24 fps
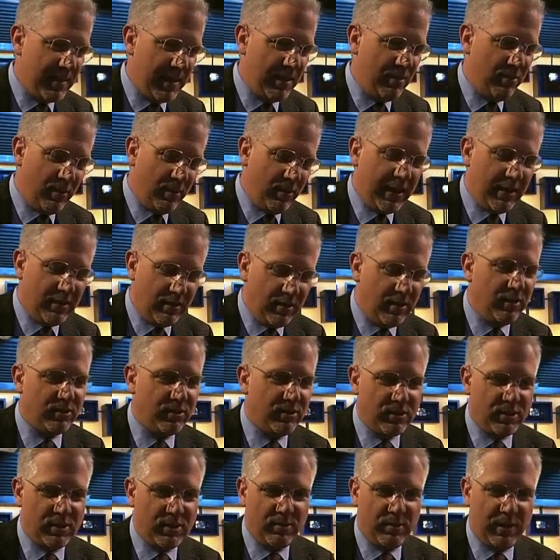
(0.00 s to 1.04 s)
write
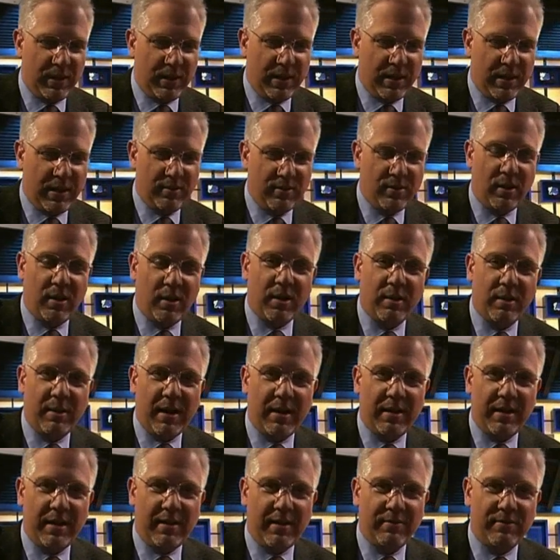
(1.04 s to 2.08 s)
notes so we could talk
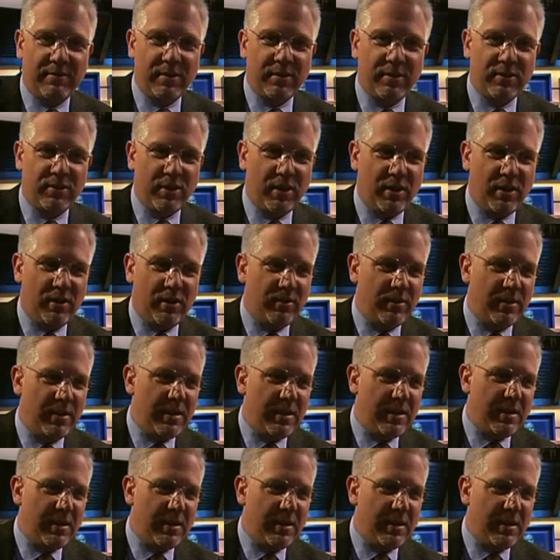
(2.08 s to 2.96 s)
about it after the show.